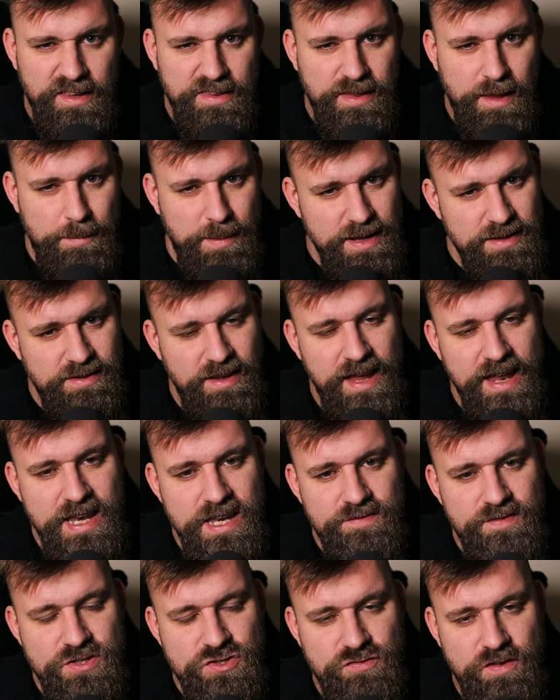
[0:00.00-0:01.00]
That means that
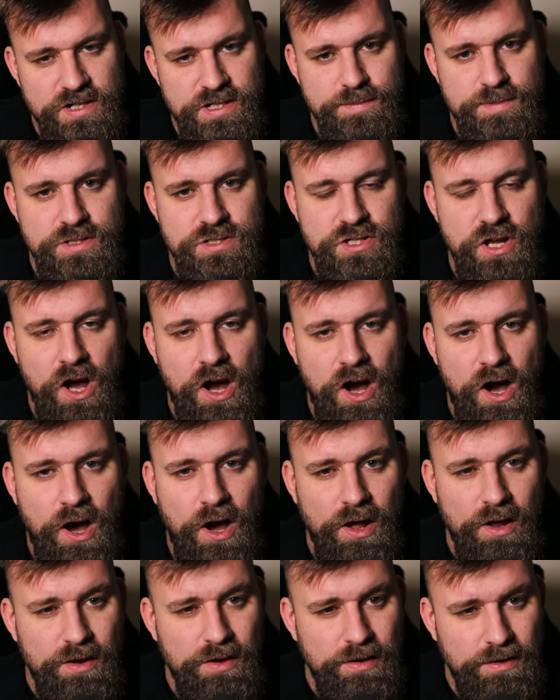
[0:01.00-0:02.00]
individual regiments
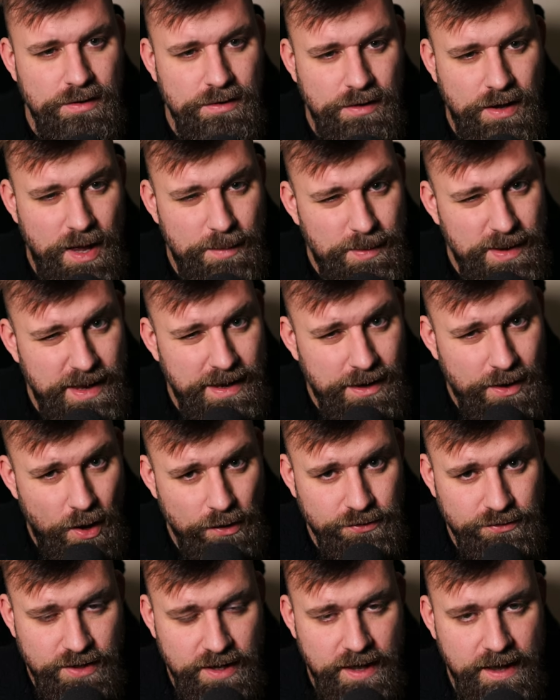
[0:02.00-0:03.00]
are a bit
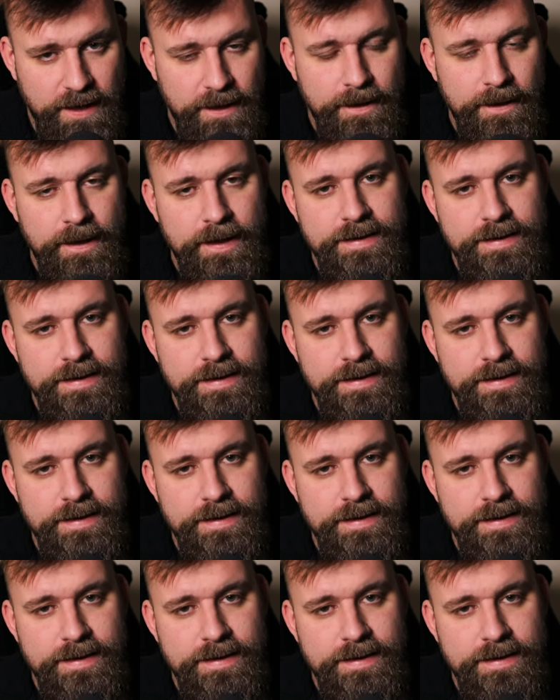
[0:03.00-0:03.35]
lost here.